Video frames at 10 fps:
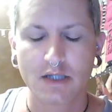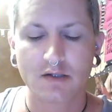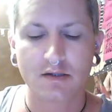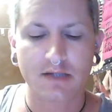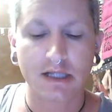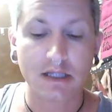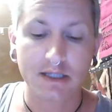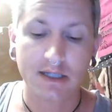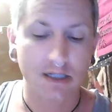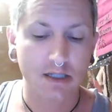so the
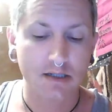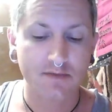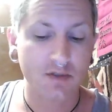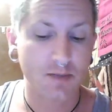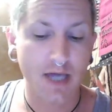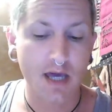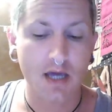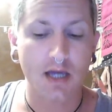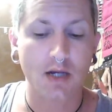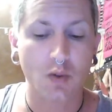clan of Tubal
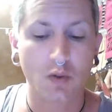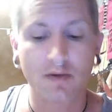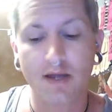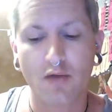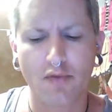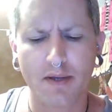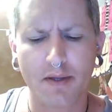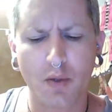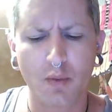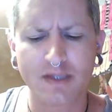Cain, or the
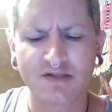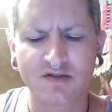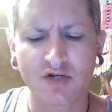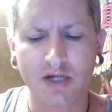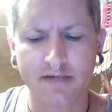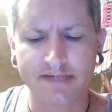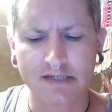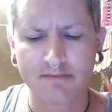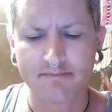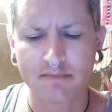Royal Windsor
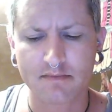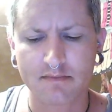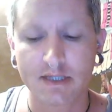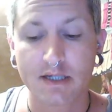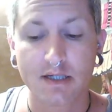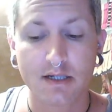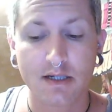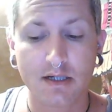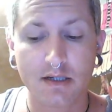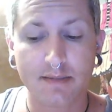Coven,
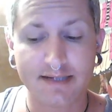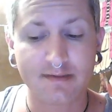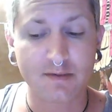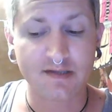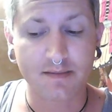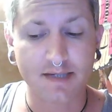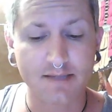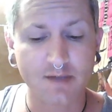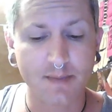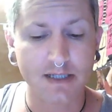as it was
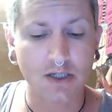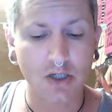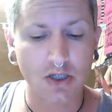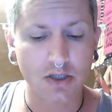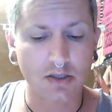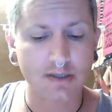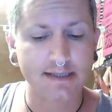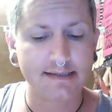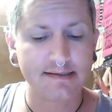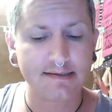sometimes been called,
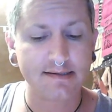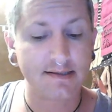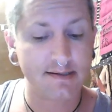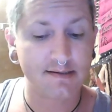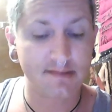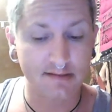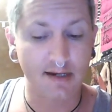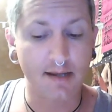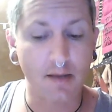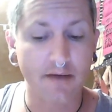is the
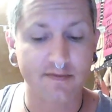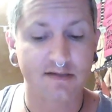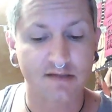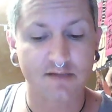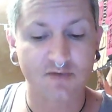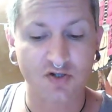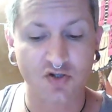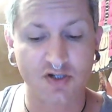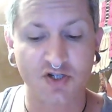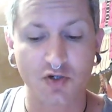name, obviously, of a
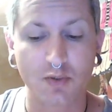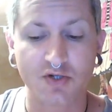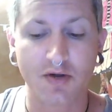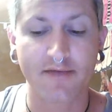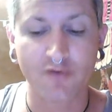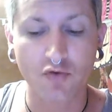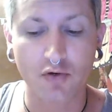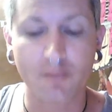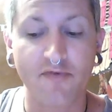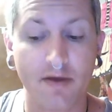traditional witchcraft
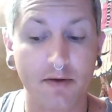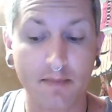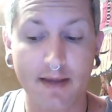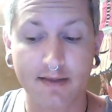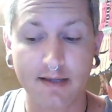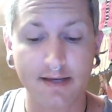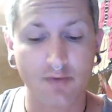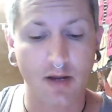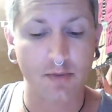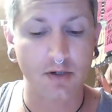group founded by the late
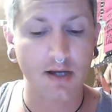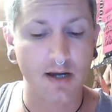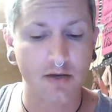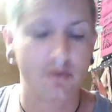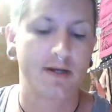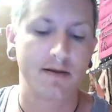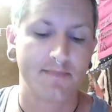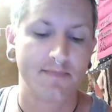Robert Cochrane,